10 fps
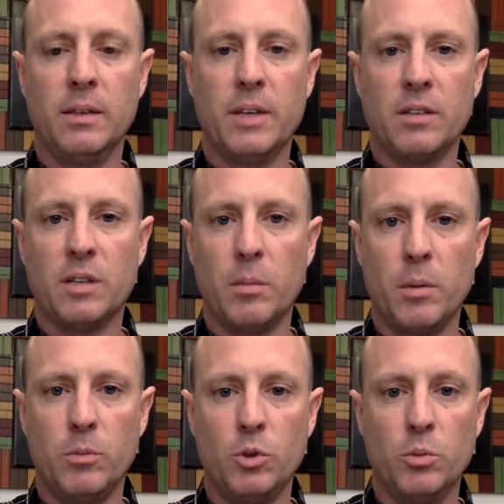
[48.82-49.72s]
That's come
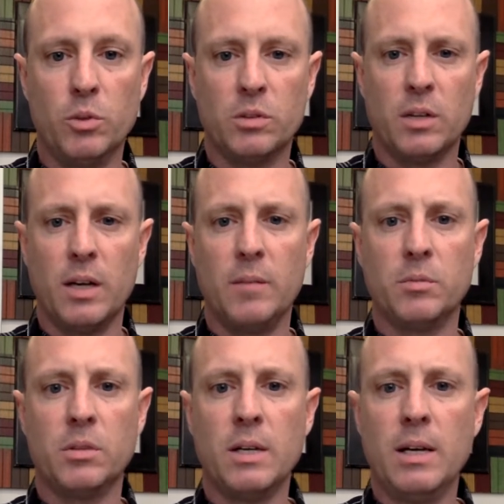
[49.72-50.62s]
up numerous
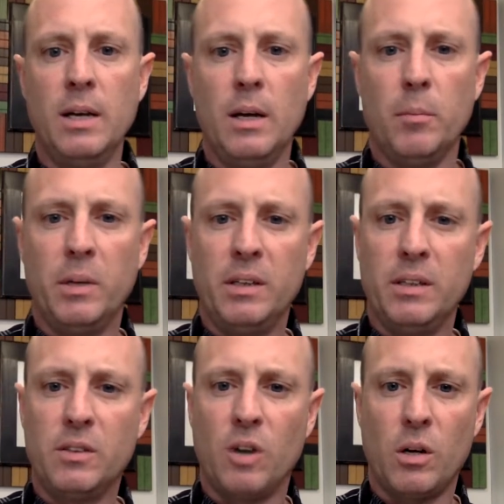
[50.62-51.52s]
times. But he
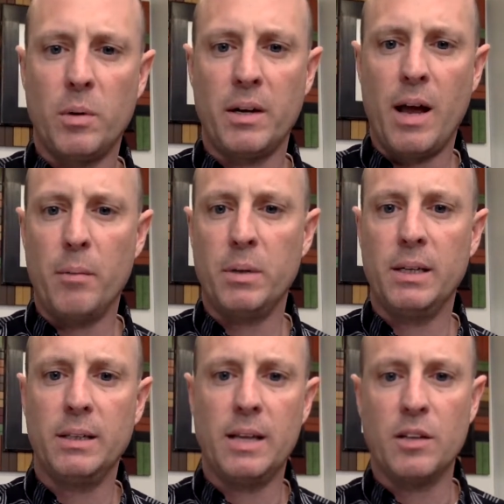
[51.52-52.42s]
did talk about not
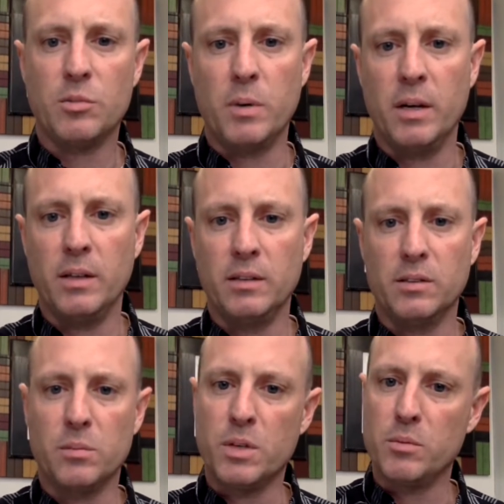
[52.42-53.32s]
being a yes man, and
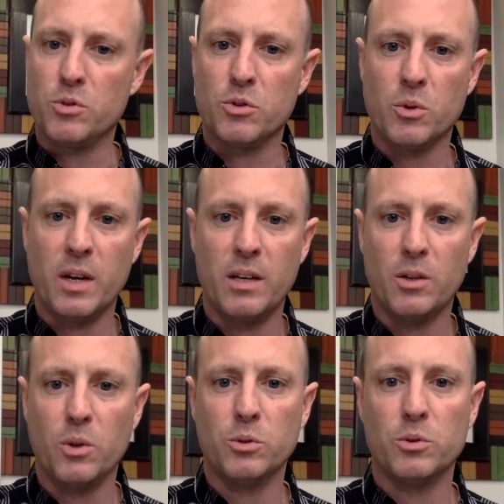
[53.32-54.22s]
sometimes it's okay to
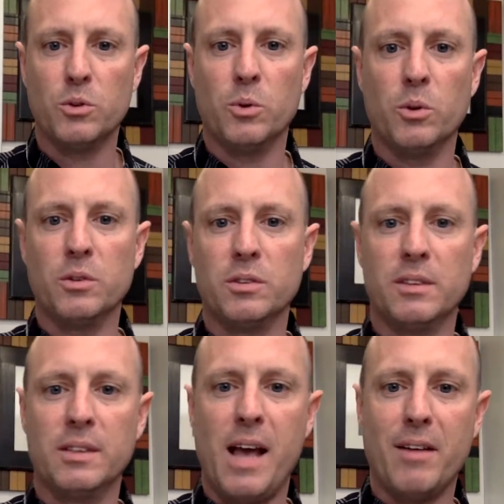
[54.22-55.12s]
close the doors
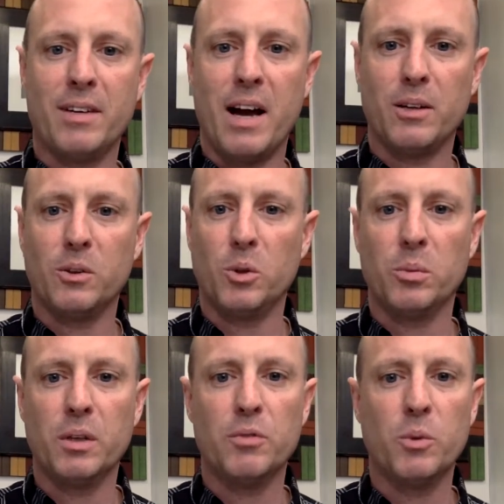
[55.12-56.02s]
and have it out a little
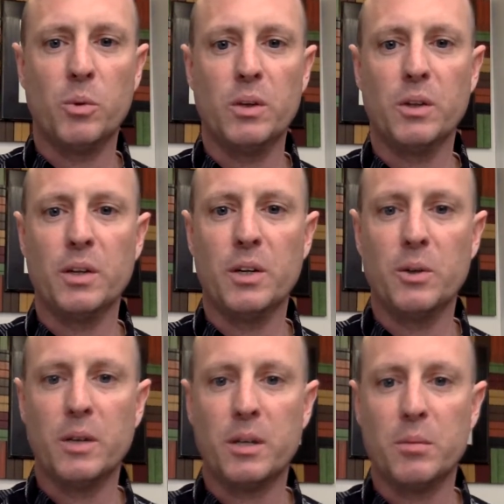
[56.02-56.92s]
bit, if you will, and I
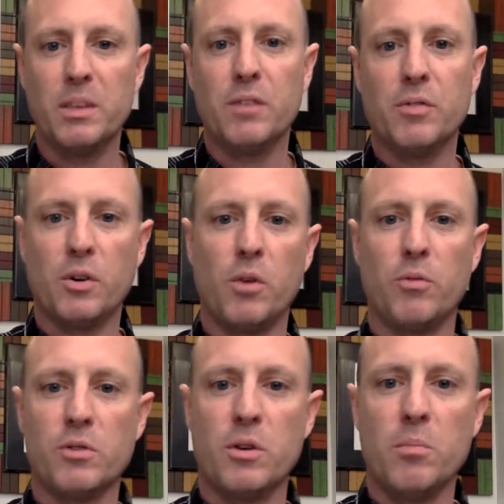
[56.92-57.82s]
know that can be difficult
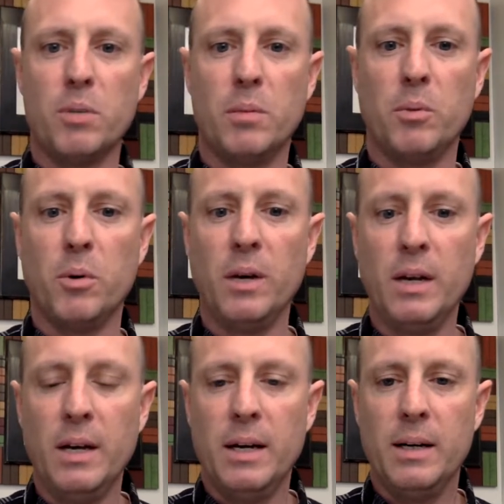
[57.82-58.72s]
for some people,
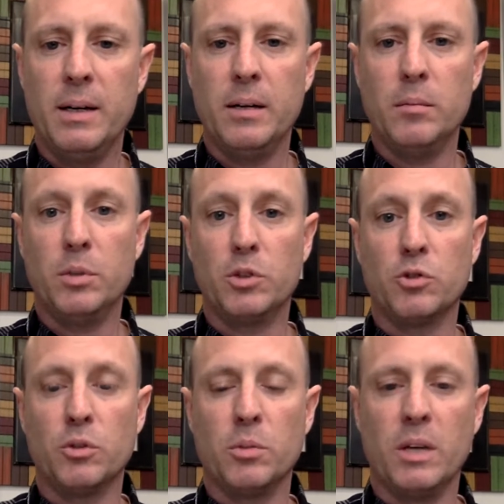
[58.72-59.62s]
but
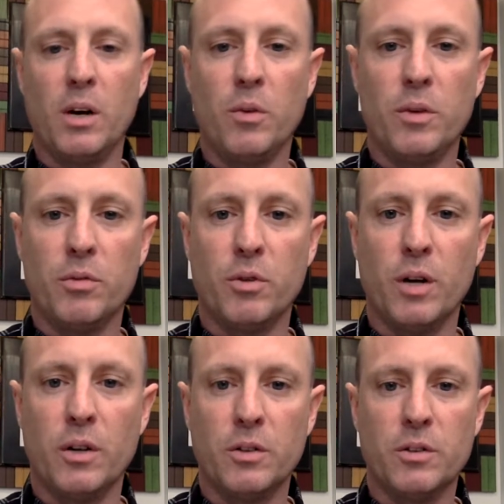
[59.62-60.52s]
extremely healthy for
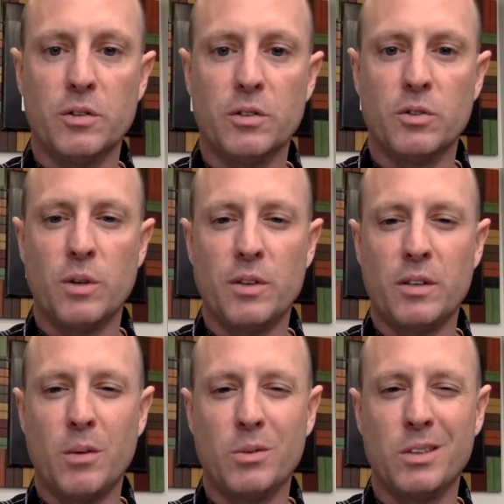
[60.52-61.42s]
others. And so I thought
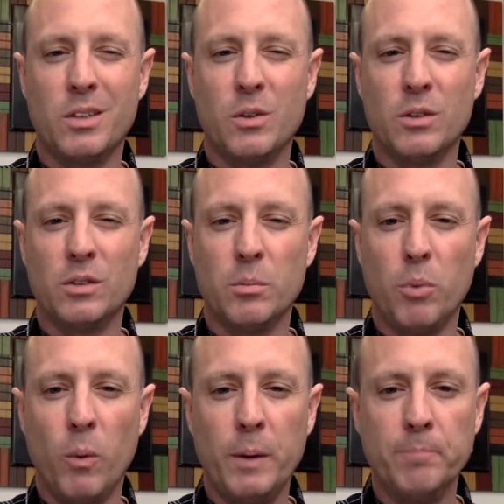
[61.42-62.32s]
that was an interesting
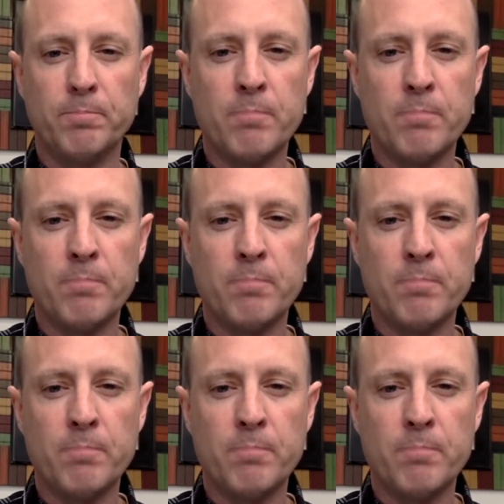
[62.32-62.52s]
point.